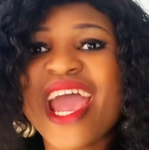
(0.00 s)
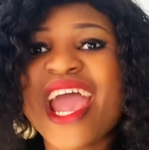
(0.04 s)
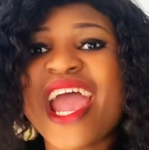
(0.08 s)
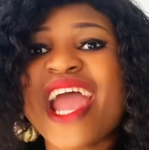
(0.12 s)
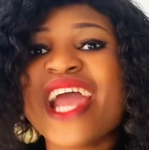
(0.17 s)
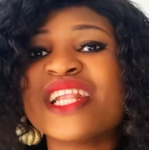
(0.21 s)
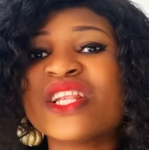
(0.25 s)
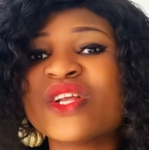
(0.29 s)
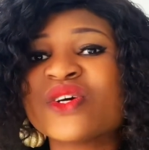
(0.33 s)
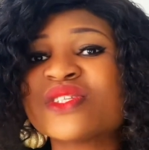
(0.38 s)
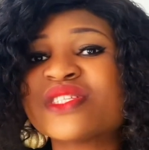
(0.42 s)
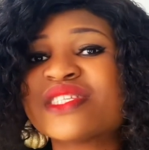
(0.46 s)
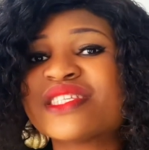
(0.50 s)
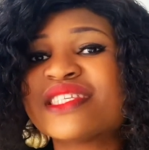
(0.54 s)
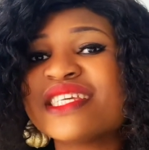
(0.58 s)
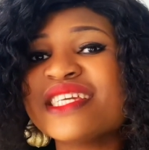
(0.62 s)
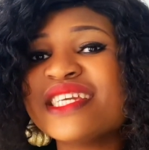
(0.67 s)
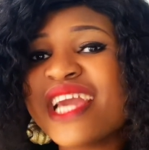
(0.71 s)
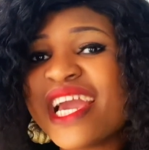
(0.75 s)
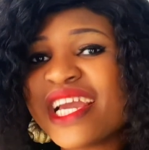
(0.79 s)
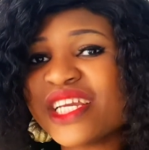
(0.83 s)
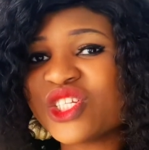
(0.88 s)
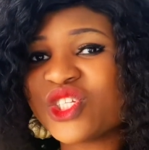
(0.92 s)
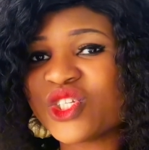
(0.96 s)

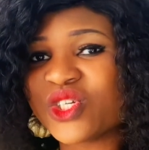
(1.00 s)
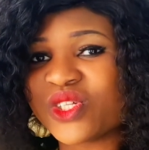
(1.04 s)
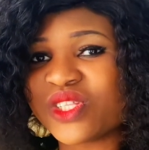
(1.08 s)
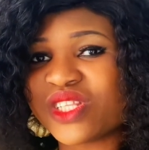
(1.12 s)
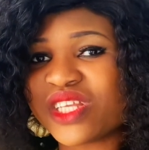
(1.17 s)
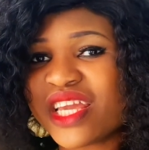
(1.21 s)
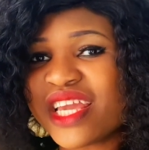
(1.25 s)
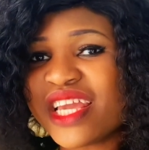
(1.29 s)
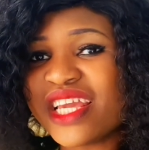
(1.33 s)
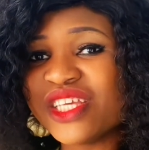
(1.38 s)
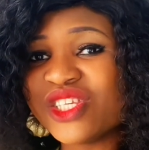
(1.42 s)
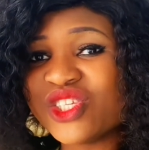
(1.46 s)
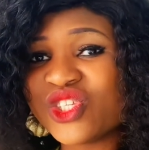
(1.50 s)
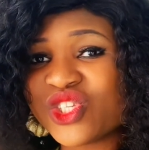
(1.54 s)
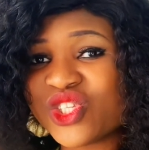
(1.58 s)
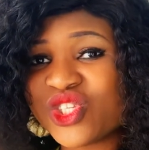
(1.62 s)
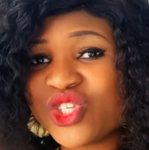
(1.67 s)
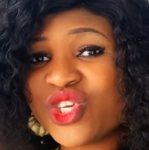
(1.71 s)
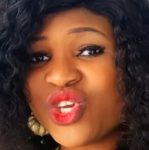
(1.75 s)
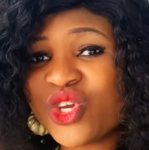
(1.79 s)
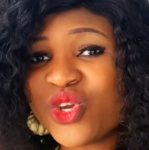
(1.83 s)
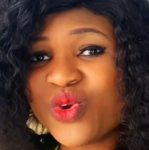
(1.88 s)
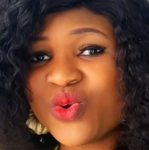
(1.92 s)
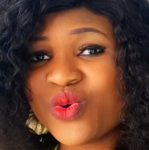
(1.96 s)
Enunciation is
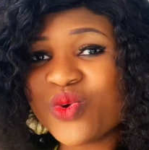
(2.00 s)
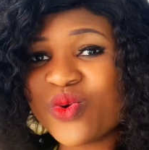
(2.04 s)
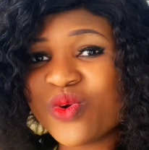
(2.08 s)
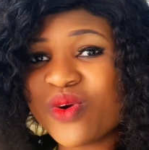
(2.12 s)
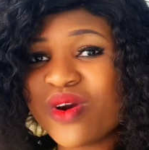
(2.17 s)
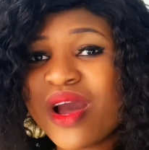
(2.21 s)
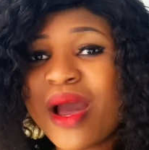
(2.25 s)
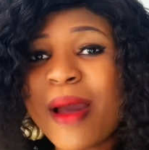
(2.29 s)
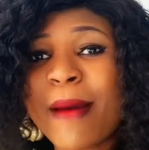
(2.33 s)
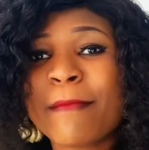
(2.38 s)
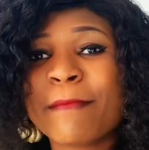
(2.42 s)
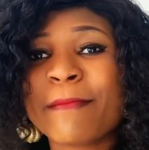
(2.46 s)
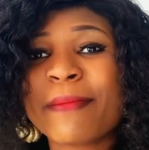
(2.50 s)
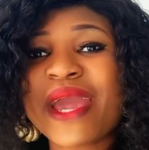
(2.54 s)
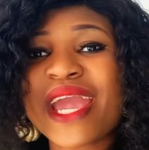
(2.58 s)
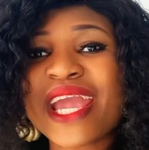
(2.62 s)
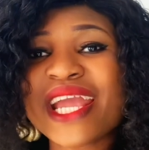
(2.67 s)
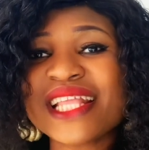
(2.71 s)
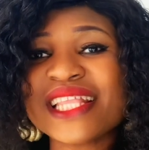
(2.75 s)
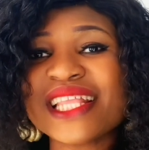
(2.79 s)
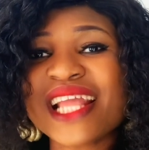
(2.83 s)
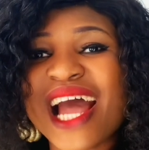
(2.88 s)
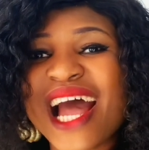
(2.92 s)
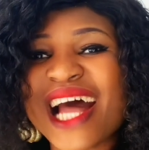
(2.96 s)
you
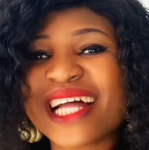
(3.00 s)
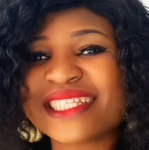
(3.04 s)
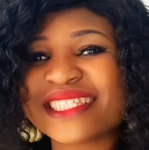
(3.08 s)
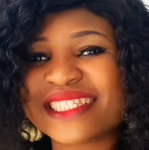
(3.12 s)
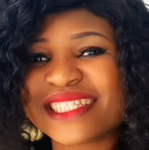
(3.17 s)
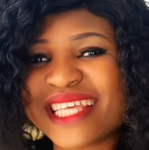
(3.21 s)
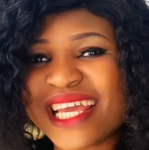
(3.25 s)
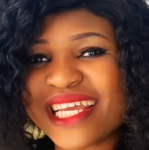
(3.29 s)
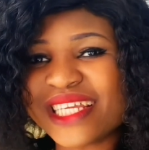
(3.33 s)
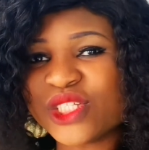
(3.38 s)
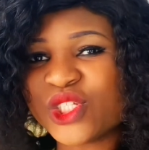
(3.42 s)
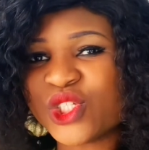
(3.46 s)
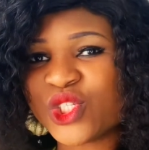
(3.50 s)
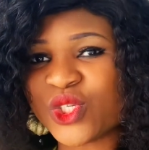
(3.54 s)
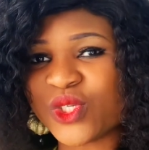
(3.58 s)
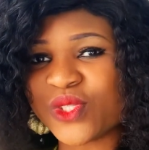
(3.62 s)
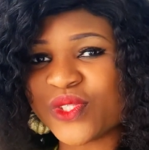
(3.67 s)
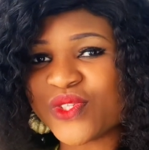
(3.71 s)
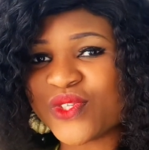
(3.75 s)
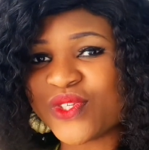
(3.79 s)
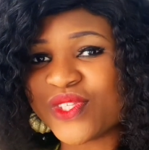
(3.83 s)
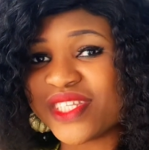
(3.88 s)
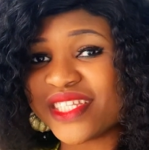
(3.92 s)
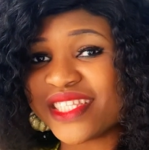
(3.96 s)
paying attention
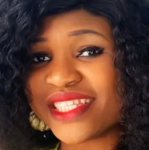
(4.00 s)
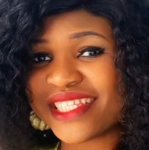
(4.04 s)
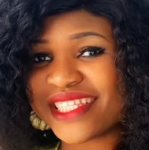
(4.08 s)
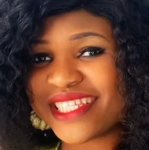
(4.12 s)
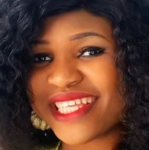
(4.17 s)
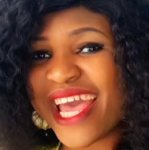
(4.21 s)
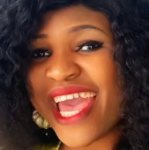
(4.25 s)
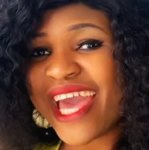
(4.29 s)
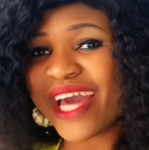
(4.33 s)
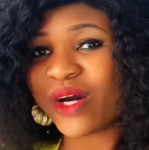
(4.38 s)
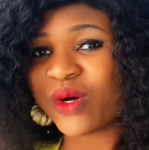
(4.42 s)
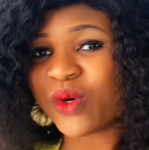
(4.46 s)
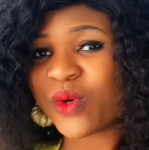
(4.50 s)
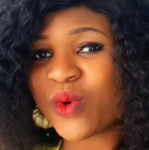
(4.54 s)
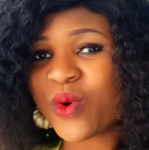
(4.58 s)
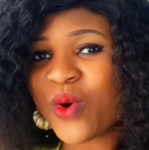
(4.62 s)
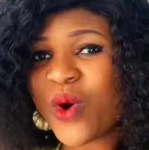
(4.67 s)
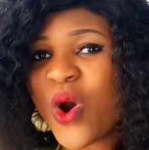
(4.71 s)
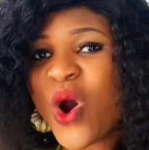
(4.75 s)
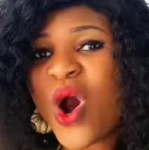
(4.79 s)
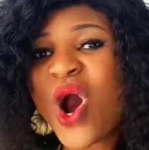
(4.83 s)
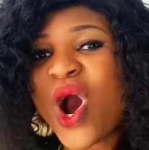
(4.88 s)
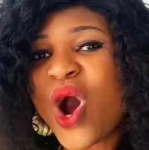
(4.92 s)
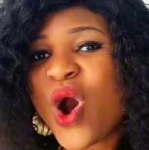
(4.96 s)
to detail
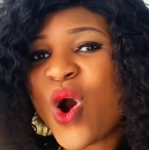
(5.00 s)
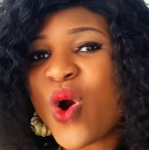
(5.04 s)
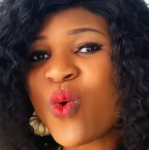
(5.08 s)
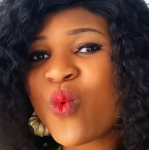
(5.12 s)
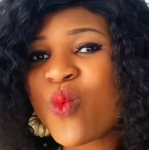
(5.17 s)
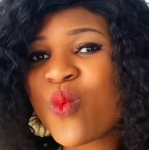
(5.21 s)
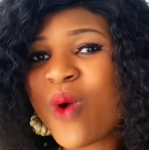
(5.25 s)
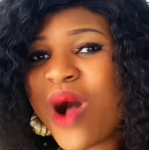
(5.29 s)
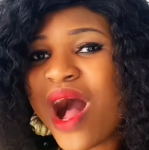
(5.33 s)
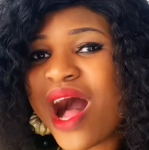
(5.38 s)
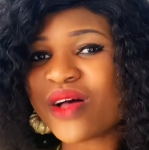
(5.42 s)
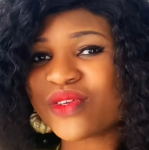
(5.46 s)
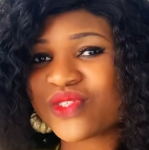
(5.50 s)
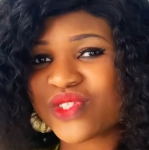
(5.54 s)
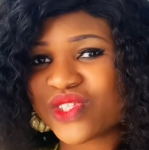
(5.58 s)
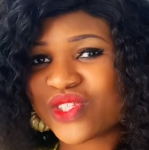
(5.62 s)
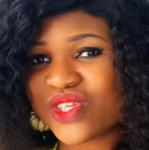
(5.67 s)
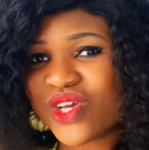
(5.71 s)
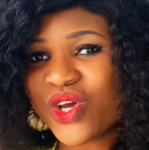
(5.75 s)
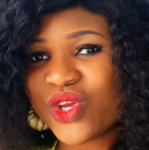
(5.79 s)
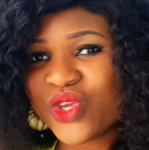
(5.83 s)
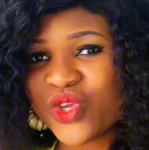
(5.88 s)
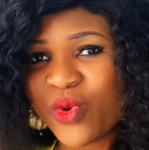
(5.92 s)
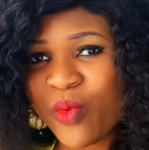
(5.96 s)

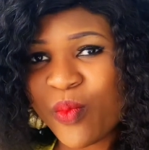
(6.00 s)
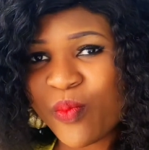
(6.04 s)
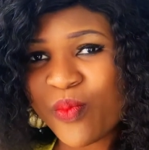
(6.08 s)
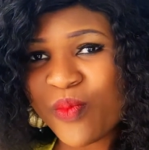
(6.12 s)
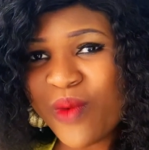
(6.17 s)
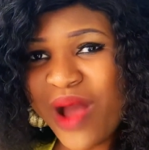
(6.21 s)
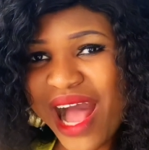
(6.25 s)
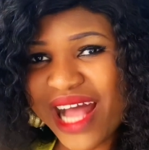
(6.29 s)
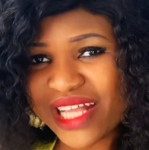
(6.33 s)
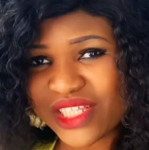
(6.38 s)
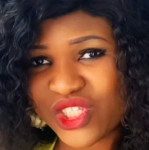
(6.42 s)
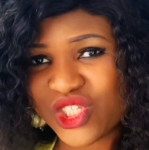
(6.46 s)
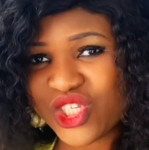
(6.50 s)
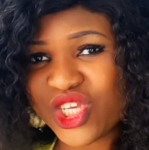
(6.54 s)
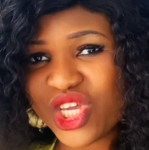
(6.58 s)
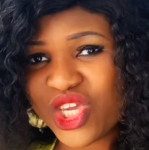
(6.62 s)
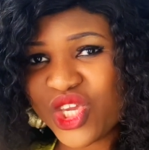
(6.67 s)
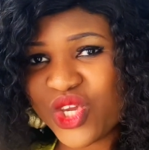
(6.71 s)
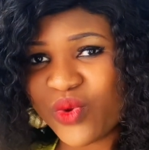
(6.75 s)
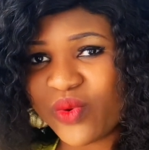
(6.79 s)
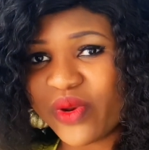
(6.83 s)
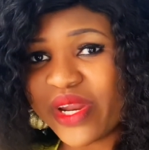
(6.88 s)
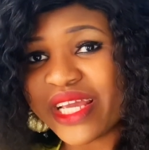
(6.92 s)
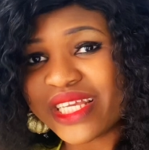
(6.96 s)
whilst you
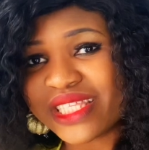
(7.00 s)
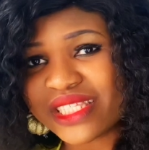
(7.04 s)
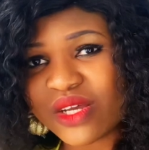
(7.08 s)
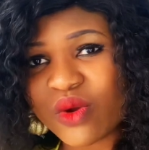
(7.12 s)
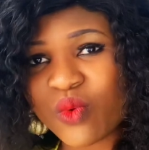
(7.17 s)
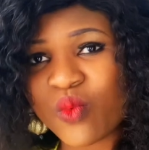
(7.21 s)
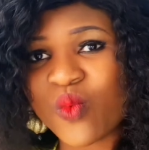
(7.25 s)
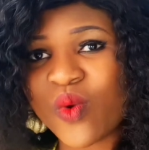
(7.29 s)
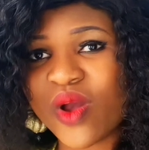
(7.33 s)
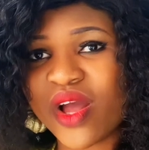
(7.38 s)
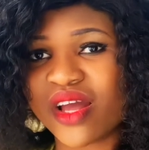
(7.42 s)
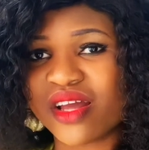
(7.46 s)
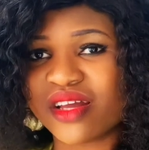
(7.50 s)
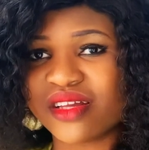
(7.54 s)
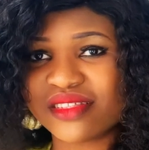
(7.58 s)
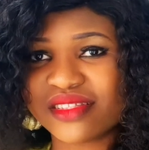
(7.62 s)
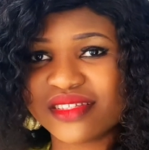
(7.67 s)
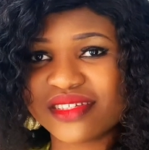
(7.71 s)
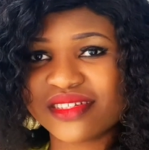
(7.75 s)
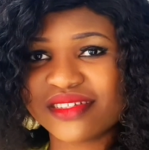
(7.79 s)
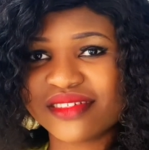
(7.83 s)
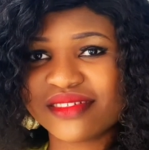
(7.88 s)
articulate a word.